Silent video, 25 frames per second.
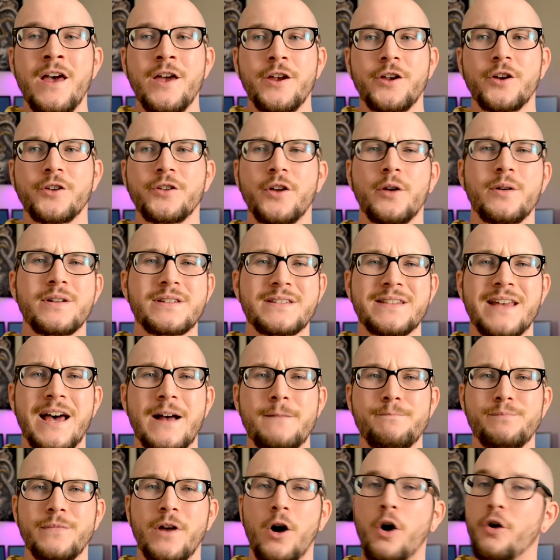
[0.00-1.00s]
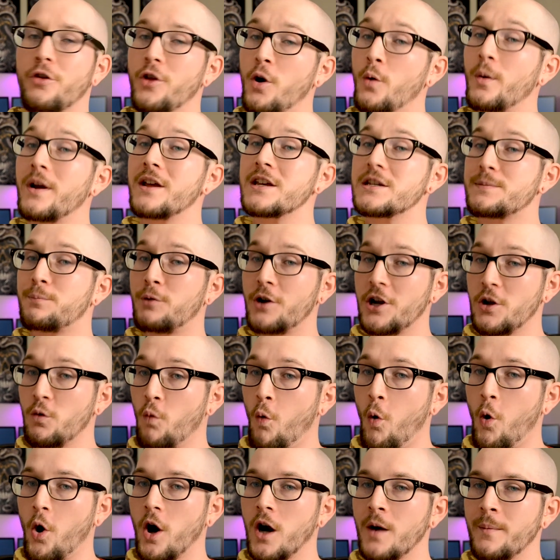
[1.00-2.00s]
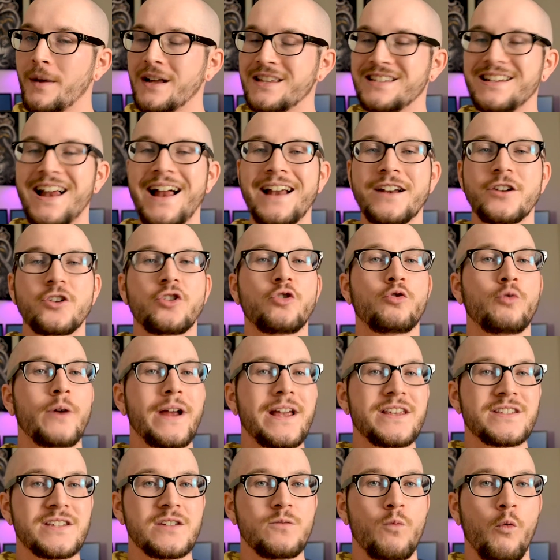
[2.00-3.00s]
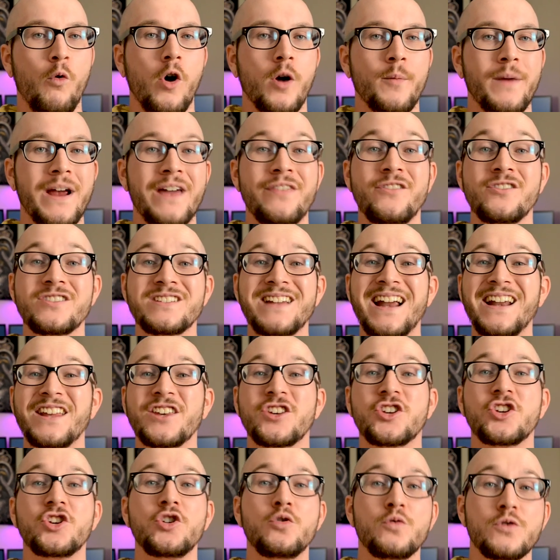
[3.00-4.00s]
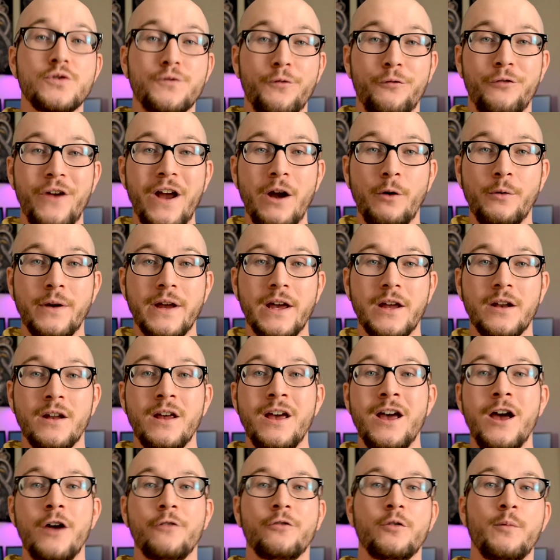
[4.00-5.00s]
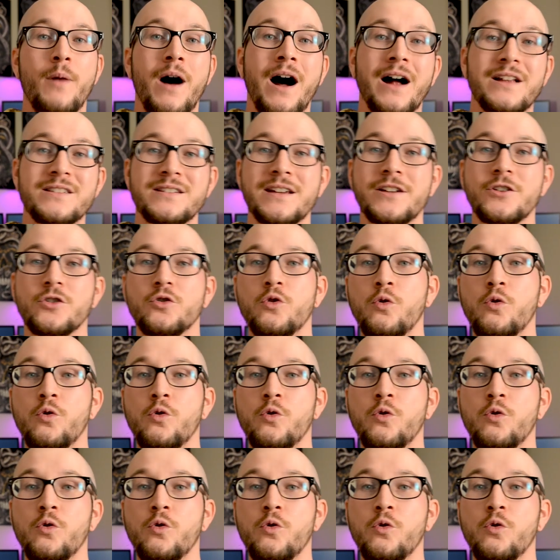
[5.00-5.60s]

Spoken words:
you'll notice that although it is pretty warm, it's not crazy warm, and there's not a huge variant from hot side to